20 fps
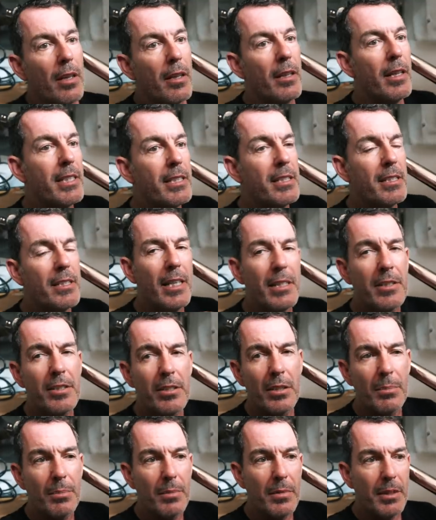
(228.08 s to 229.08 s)
this
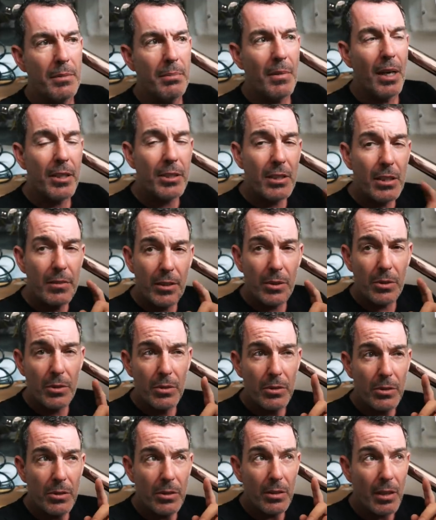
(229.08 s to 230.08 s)
system, the
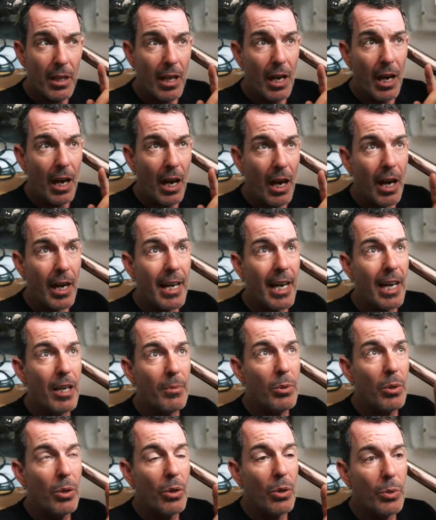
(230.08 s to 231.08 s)
MasterVolt high
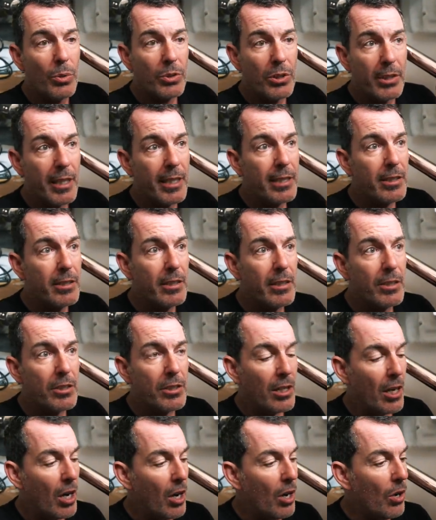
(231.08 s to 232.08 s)
output
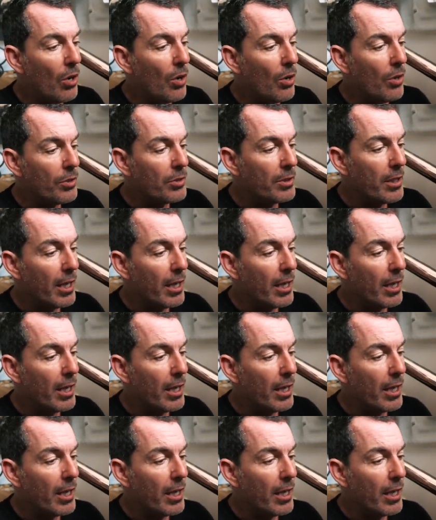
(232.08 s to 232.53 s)
alternators on